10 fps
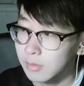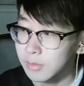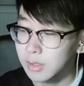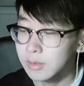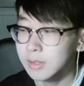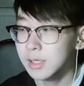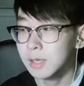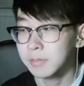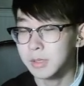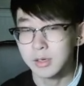We noticed
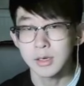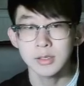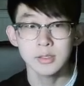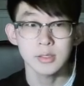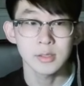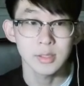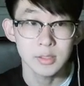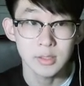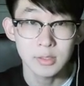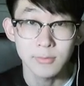that because
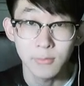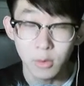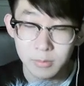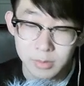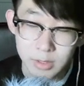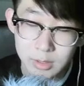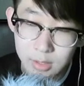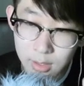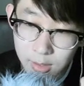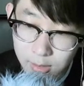this is a
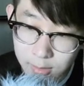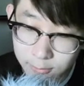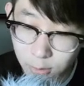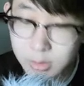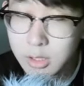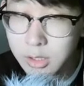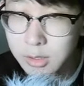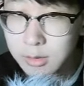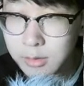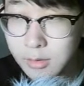4-digit